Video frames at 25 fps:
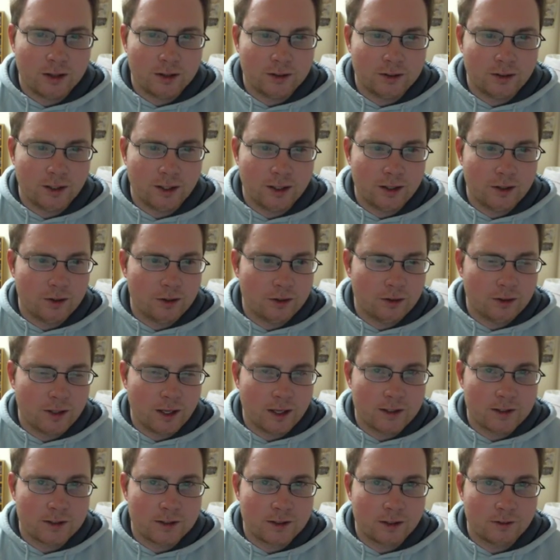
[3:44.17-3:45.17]
Like,
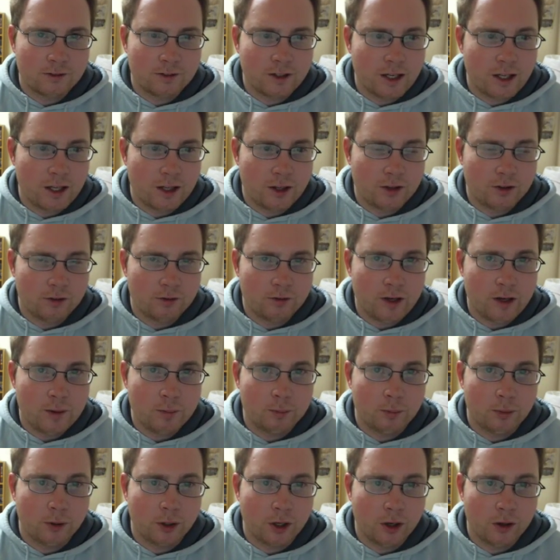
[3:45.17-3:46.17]
that's already three
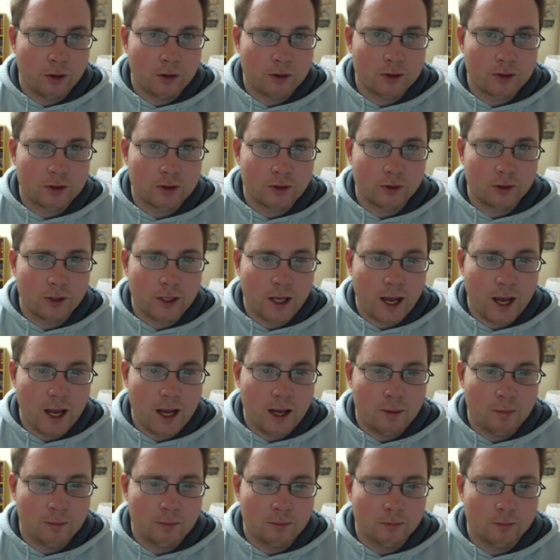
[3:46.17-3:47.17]
blows to a
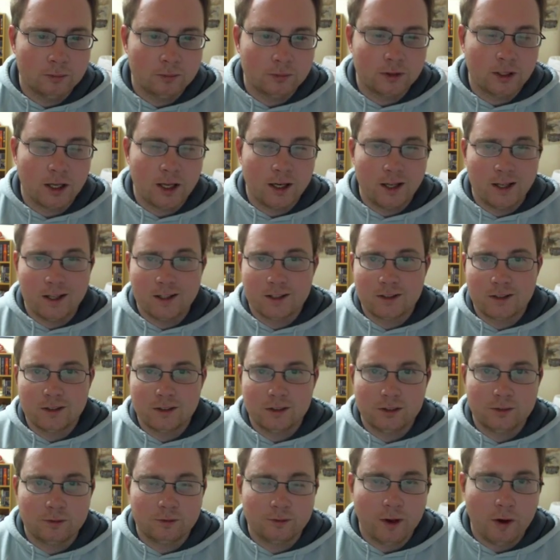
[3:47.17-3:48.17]
game that
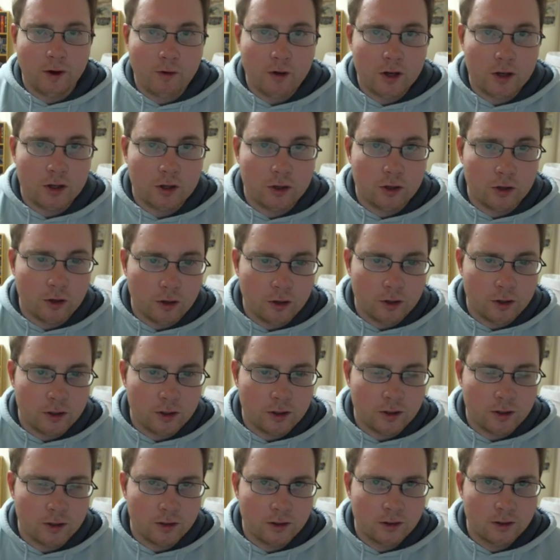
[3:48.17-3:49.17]
isn't very
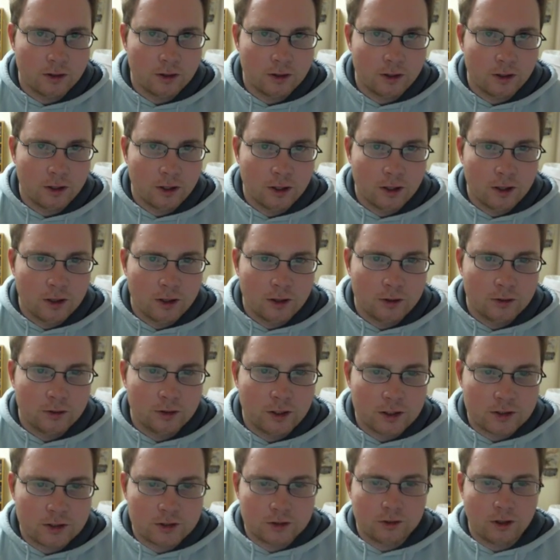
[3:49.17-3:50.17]
good.
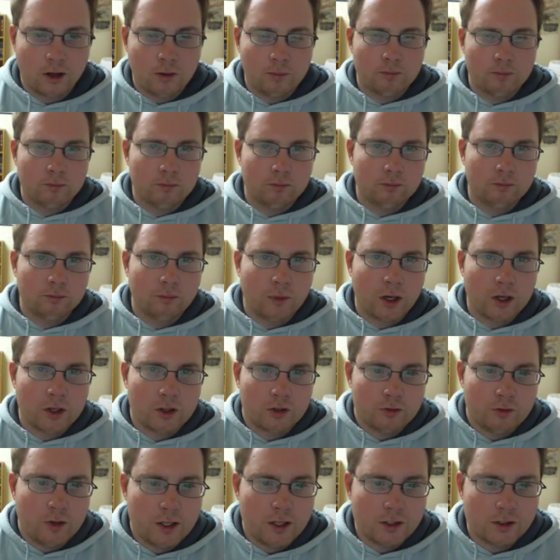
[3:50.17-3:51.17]
There's not much
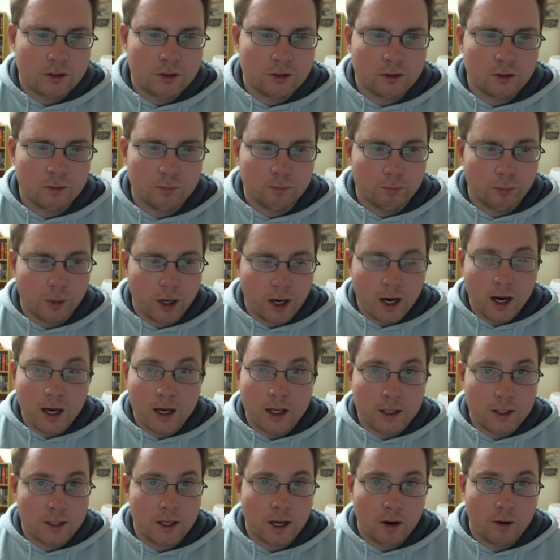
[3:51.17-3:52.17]
reason to
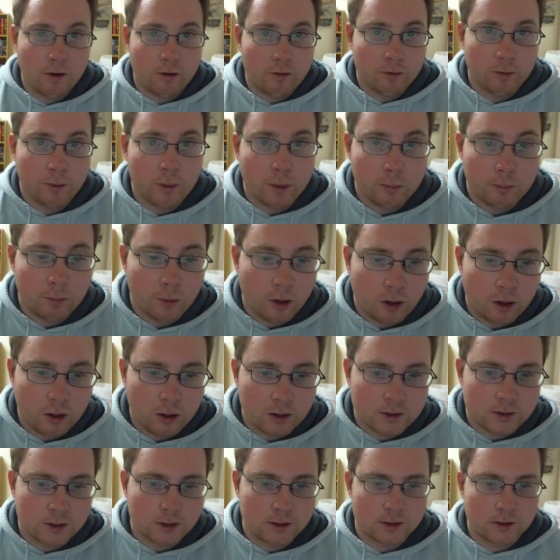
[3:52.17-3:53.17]
buy Terraforming
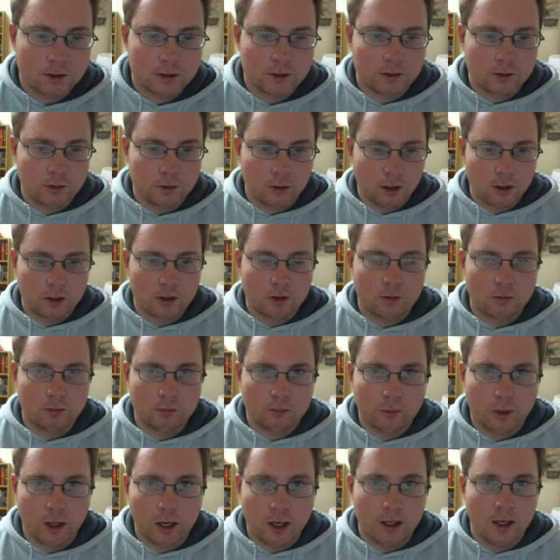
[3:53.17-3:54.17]
Mars. It's not
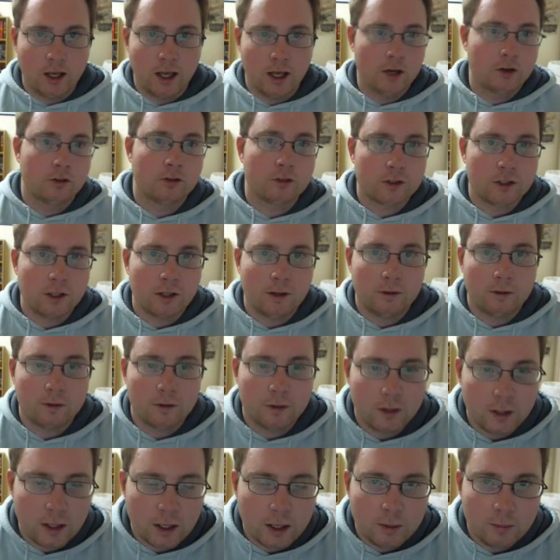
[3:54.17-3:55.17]
an interesting
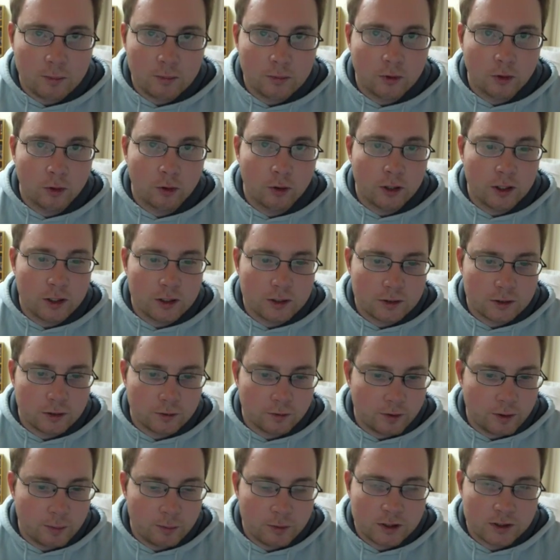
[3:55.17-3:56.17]
theme, or at least the
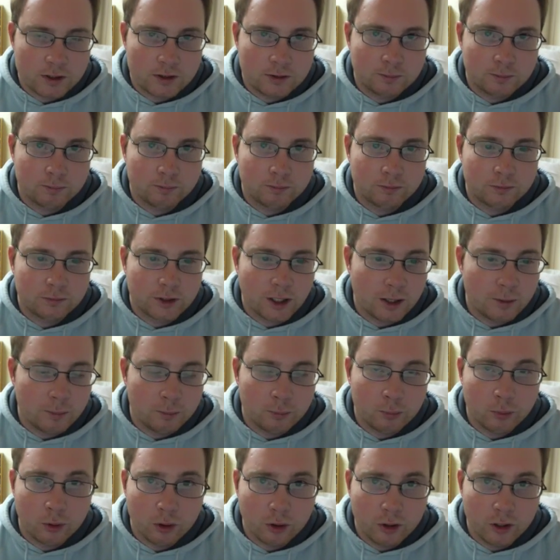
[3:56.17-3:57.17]
theme is done
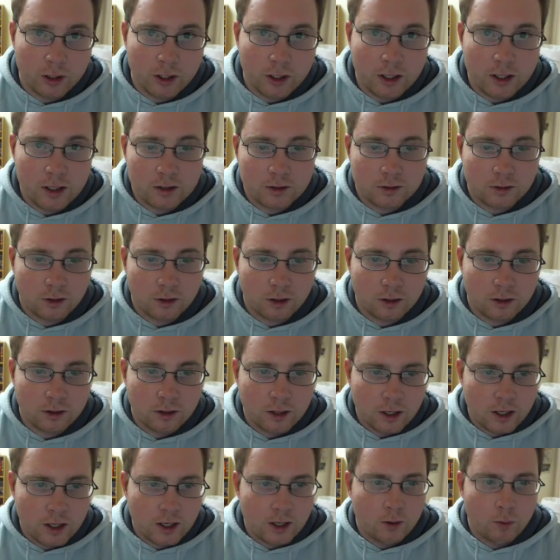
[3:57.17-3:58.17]
poorly. It's not
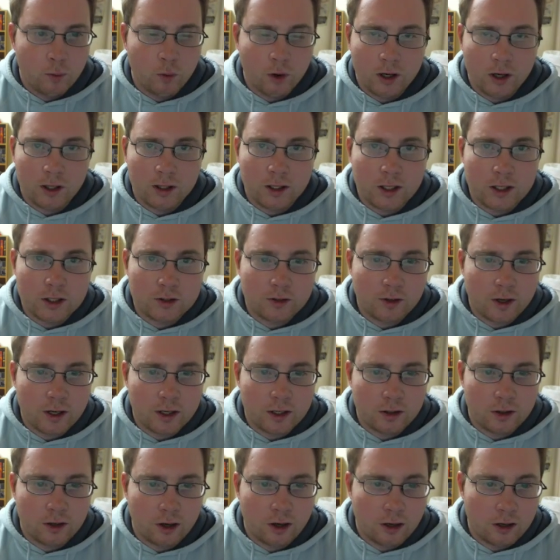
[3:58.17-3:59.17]
well illustrated in
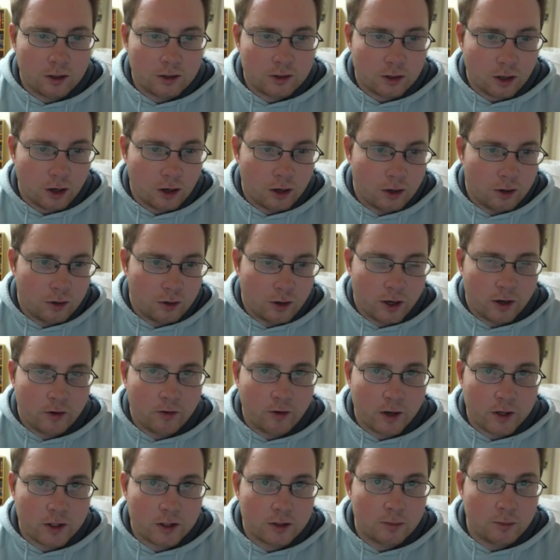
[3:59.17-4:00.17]
the cards. Oh, I
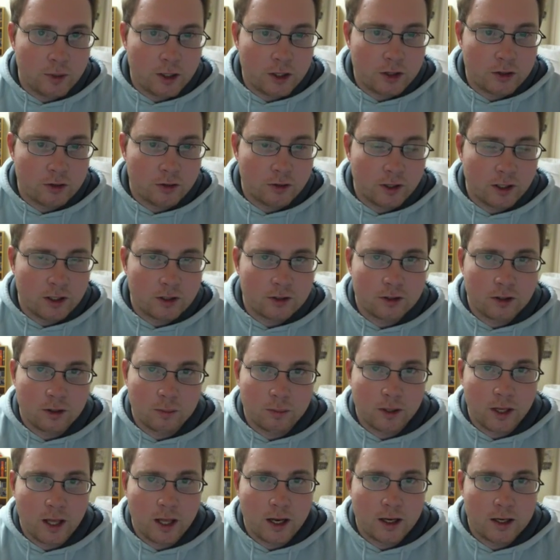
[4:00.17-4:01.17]
crashed a meteor into the
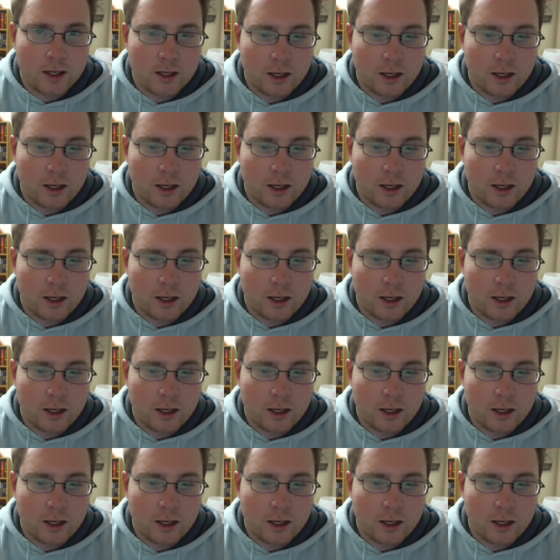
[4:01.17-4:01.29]
planet.